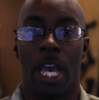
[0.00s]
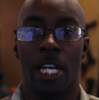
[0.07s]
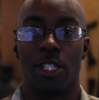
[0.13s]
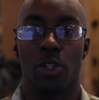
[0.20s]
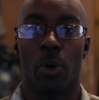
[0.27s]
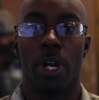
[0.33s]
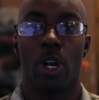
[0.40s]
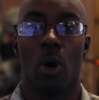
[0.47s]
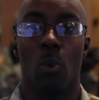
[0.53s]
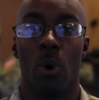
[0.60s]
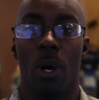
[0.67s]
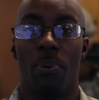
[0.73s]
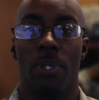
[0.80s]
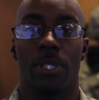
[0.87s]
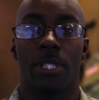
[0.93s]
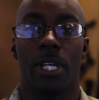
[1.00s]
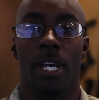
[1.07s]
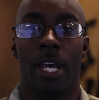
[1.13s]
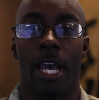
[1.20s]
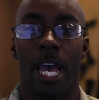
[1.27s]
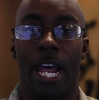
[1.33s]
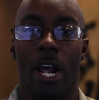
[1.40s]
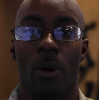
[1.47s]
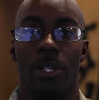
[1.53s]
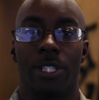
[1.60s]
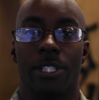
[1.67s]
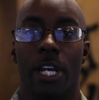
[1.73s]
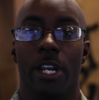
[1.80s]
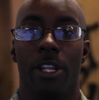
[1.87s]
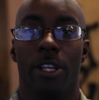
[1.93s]
and train on weapons at our
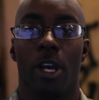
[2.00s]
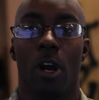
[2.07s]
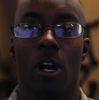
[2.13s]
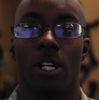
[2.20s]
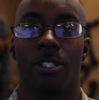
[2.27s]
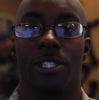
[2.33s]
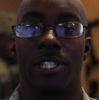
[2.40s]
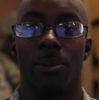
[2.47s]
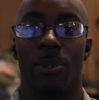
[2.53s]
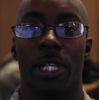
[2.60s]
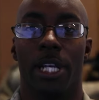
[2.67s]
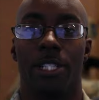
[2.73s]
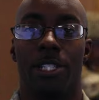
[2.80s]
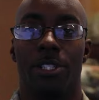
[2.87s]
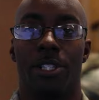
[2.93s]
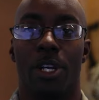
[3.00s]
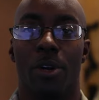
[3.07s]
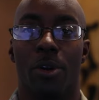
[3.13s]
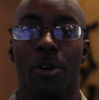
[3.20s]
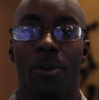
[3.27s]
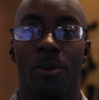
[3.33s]
state-of-the-art simulation center.